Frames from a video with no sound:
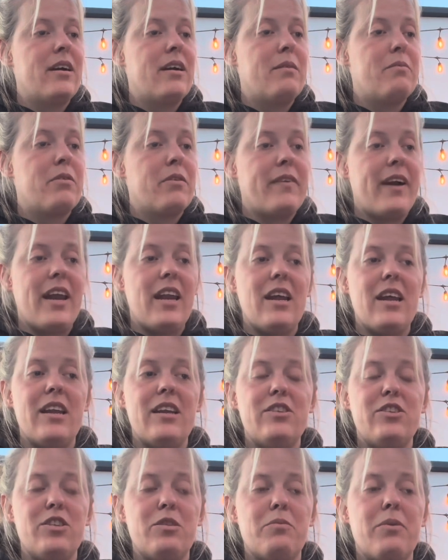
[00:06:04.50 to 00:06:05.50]

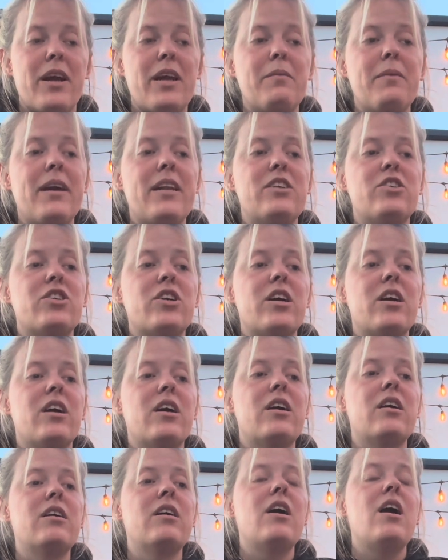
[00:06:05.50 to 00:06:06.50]
provided to the brand
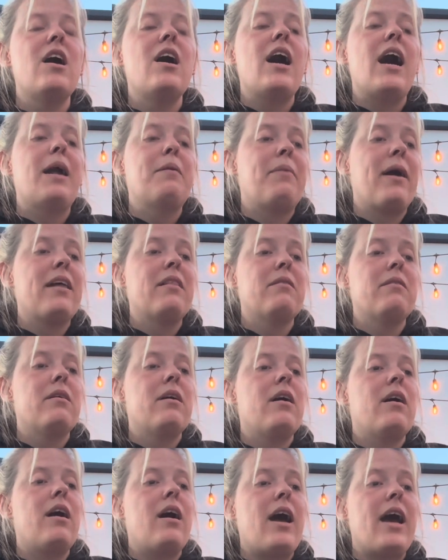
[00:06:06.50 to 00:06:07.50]
manager,
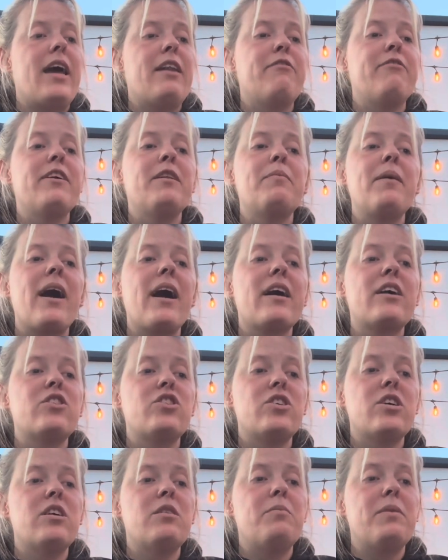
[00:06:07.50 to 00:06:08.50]
and feedback
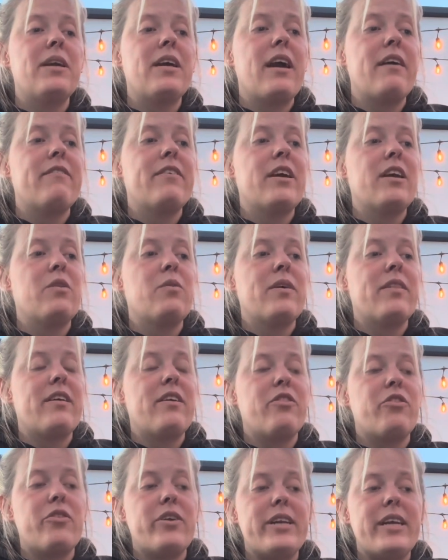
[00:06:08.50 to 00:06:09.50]
should be given
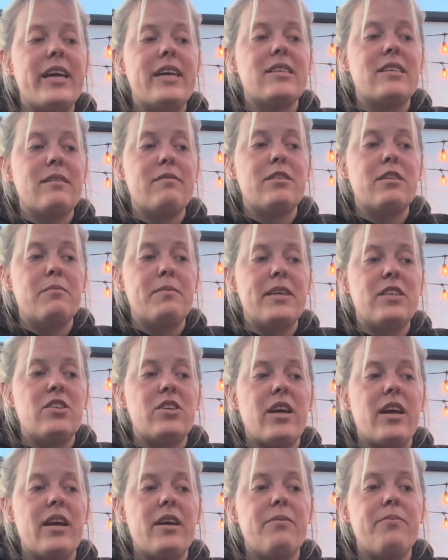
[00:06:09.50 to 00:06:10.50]
within 3 days of
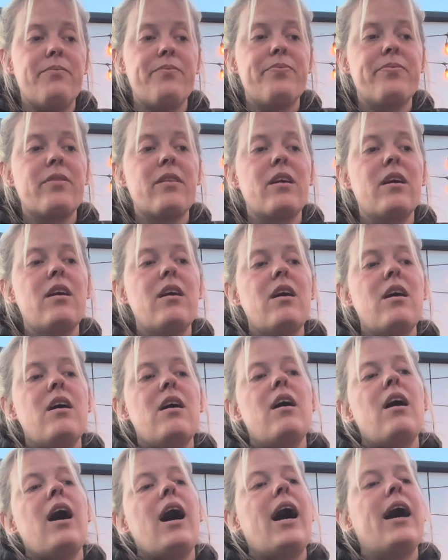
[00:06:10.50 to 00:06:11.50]
submission.
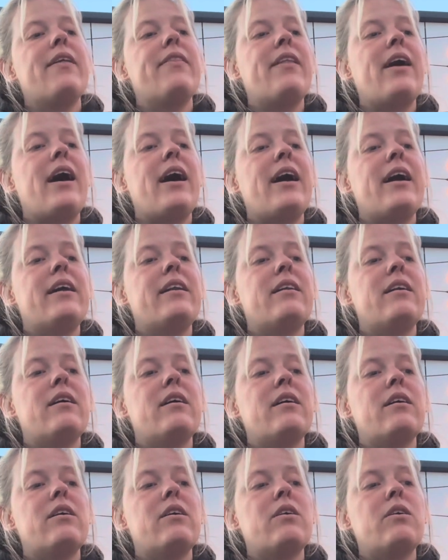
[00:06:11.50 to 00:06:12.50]
And then
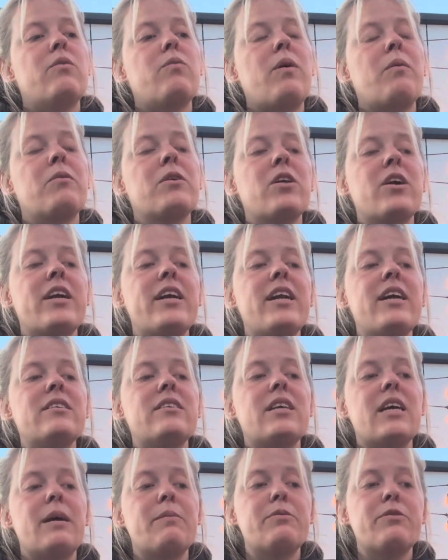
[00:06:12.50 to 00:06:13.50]
when we're looking at
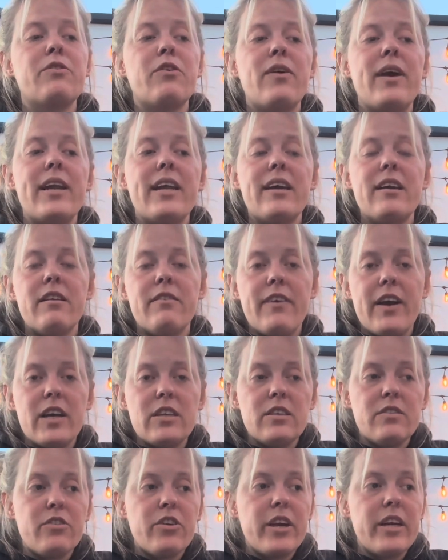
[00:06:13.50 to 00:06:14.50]
tips for writing an
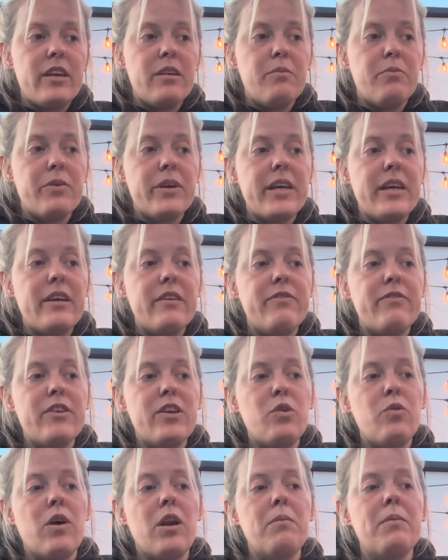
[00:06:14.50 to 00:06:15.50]
effective creative brief,
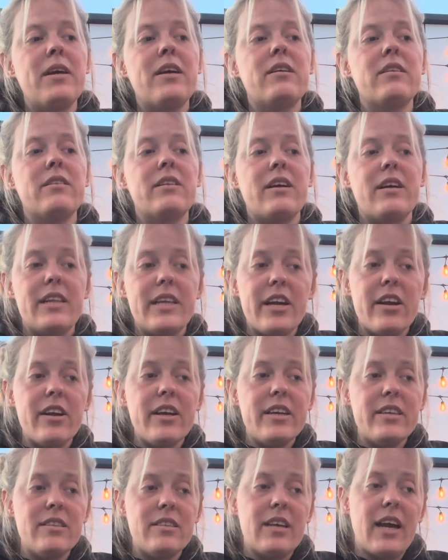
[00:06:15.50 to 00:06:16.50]
you want to be clear and
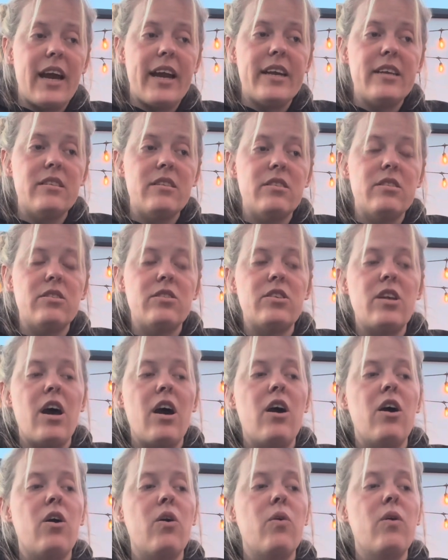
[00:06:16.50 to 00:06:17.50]
concise.
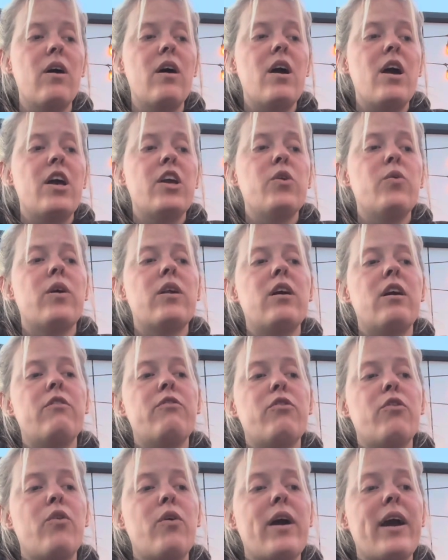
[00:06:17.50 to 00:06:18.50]
So you want to
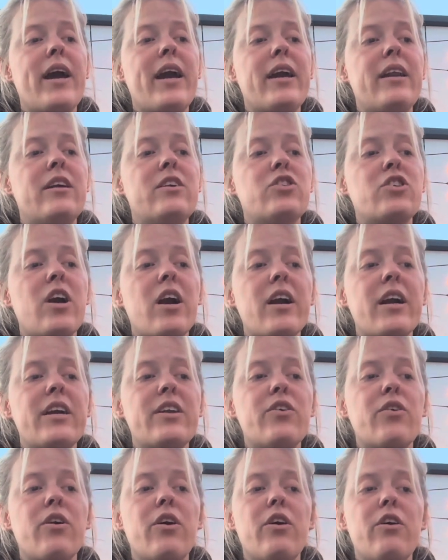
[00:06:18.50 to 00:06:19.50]
avoid
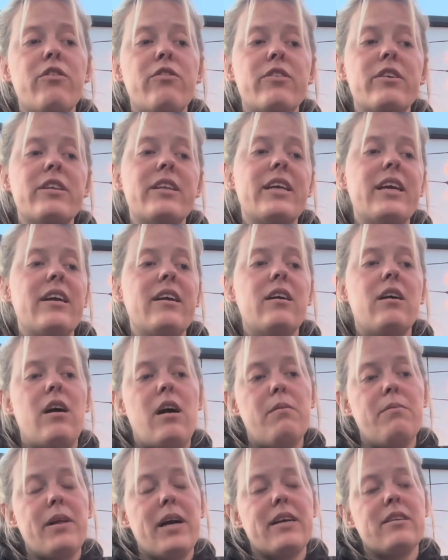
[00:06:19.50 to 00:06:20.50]
jargon or overly
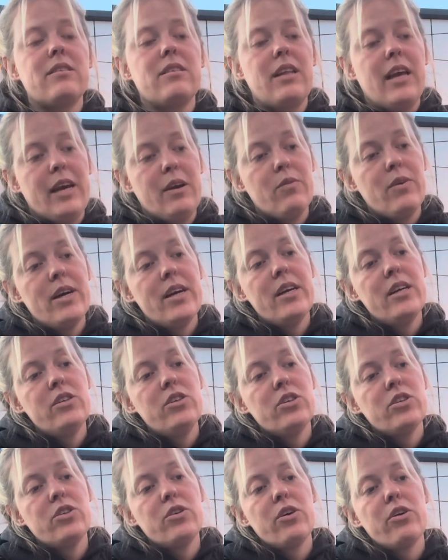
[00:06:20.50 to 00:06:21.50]
complex
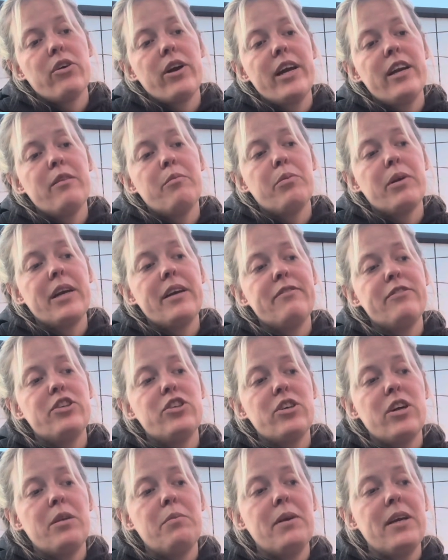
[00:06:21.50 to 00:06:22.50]
language. So a creative brief
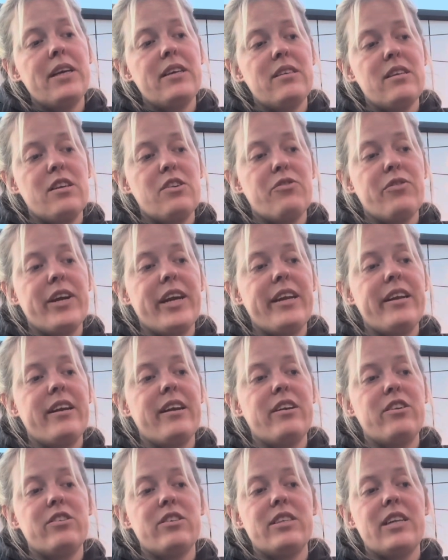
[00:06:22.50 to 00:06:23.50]
should be easy to read and
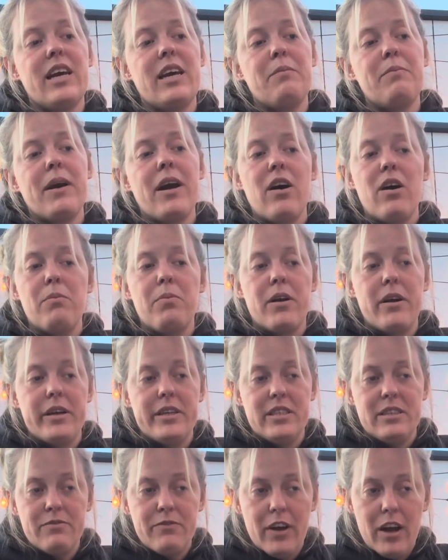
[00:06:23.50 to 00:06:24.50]
understand by all
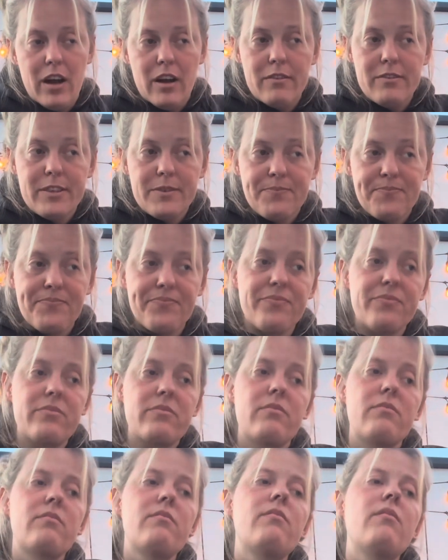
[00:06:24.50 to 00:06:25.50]
parties involved.
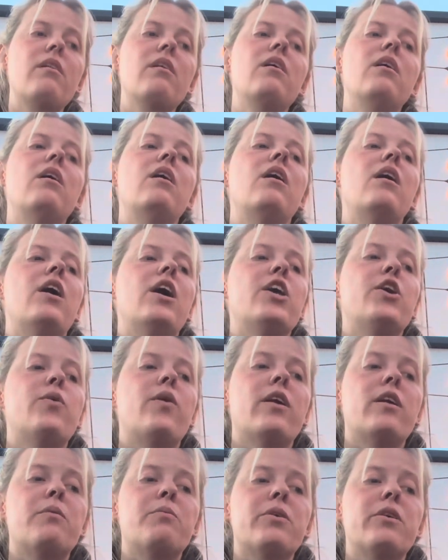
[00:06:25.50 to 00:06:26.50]
You
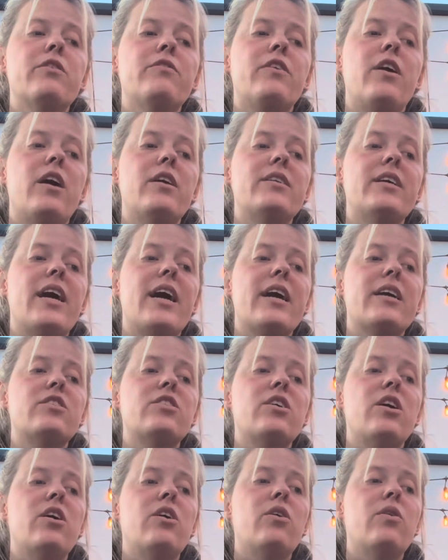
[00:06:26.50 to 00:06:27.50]
want to improve context,
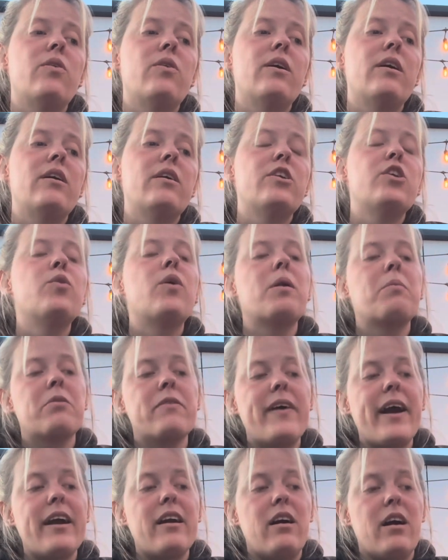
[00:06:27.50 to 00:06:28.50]
so you want to
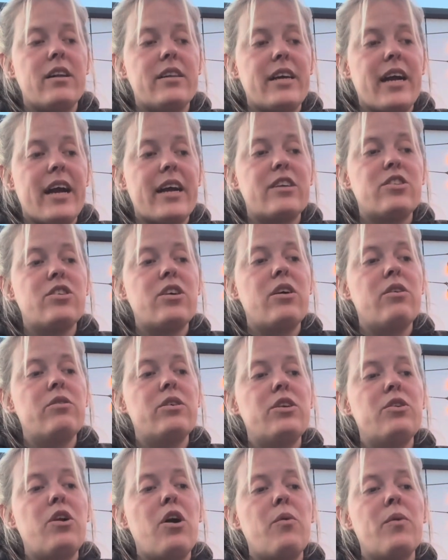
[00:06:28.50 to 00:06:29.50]
provide context. So
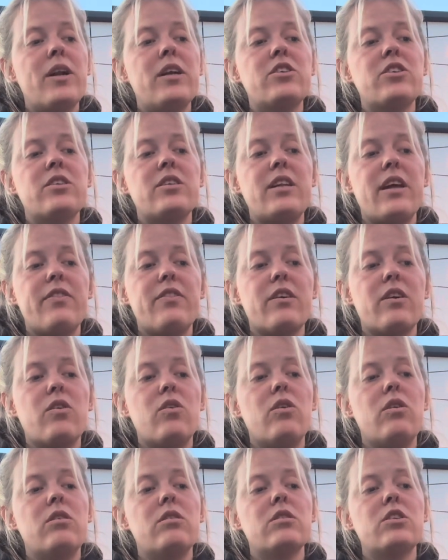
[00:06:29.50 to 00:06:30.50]
you don't want to just state the
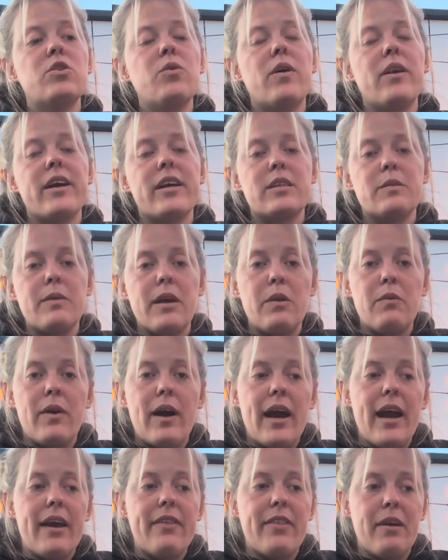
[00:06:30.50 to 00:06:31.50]
goals, you want to explain
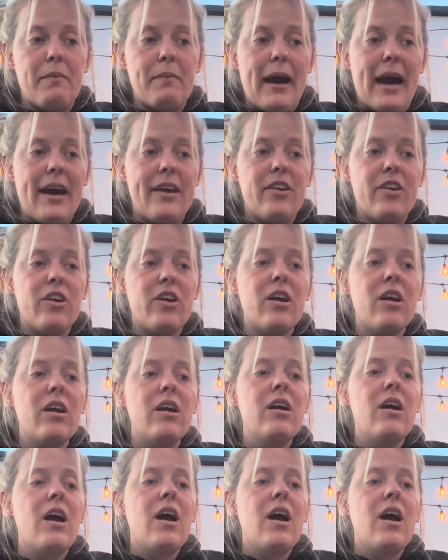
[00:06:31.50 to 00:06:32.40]
why they matter.